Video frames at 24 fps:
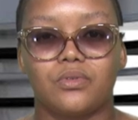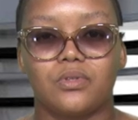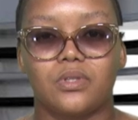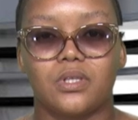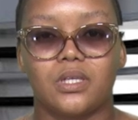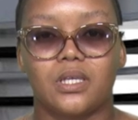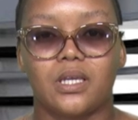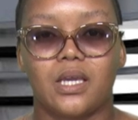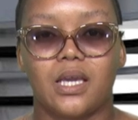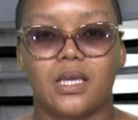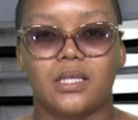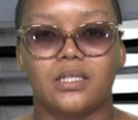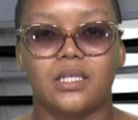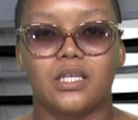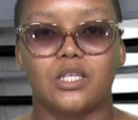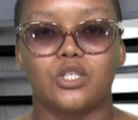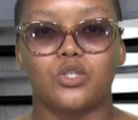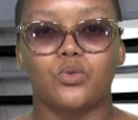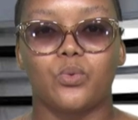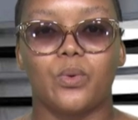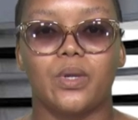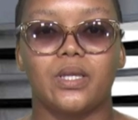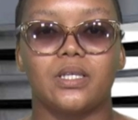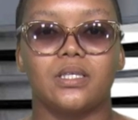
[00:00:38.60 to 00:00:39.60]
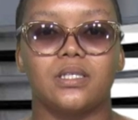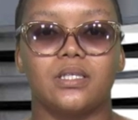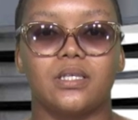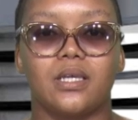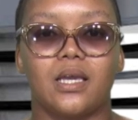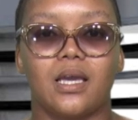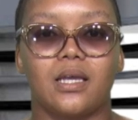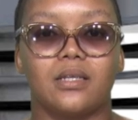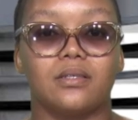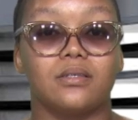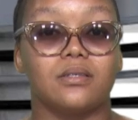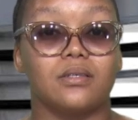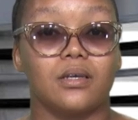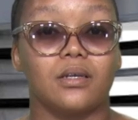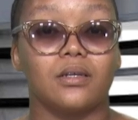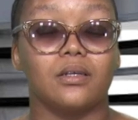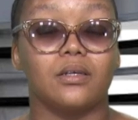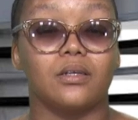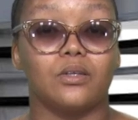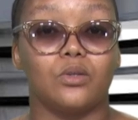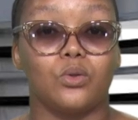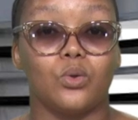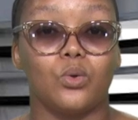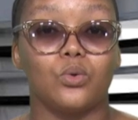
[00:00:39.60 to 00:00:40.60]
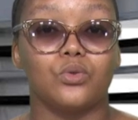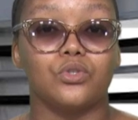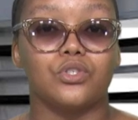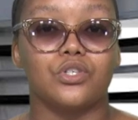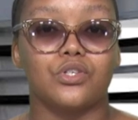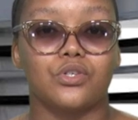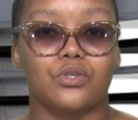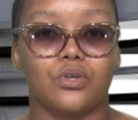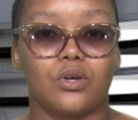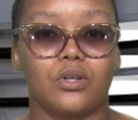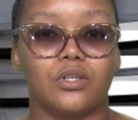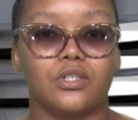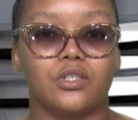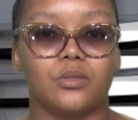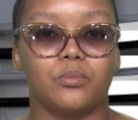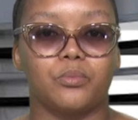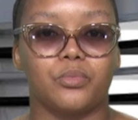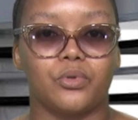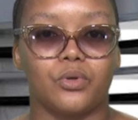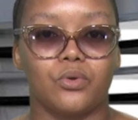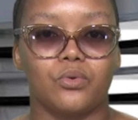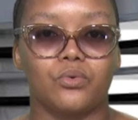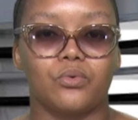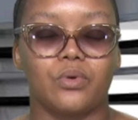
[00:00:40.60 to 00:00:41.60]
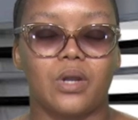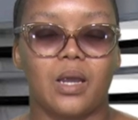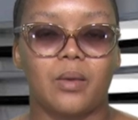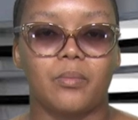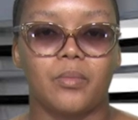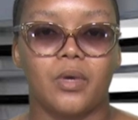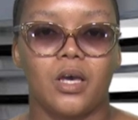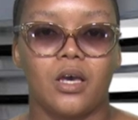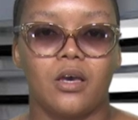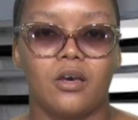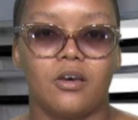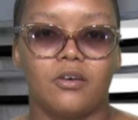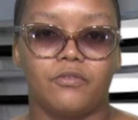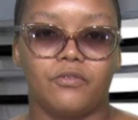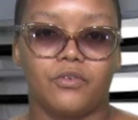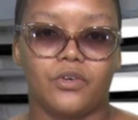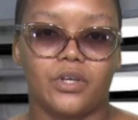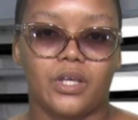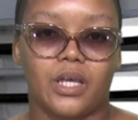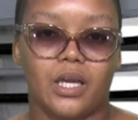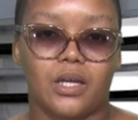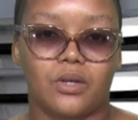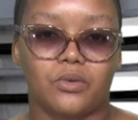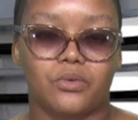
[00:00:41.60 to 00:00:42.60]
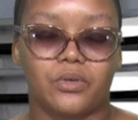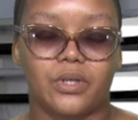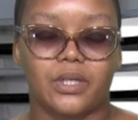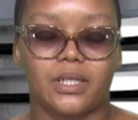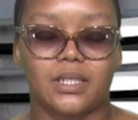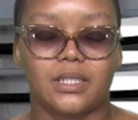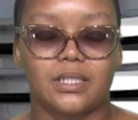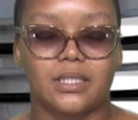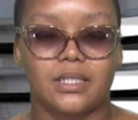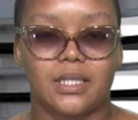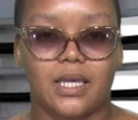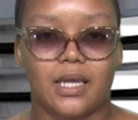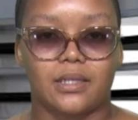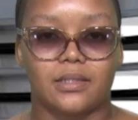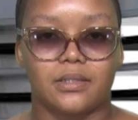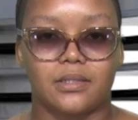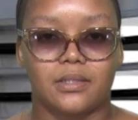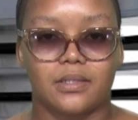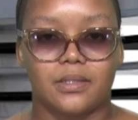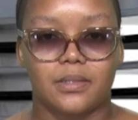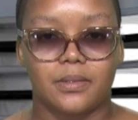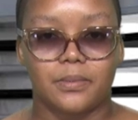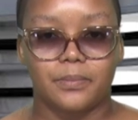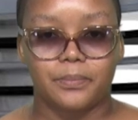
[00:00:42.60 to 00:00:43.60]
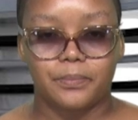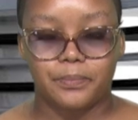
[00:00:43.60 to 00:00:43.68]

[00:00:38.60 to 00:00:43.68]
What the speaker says: the SA20 and SACA launch scholarship program for young cricket talent.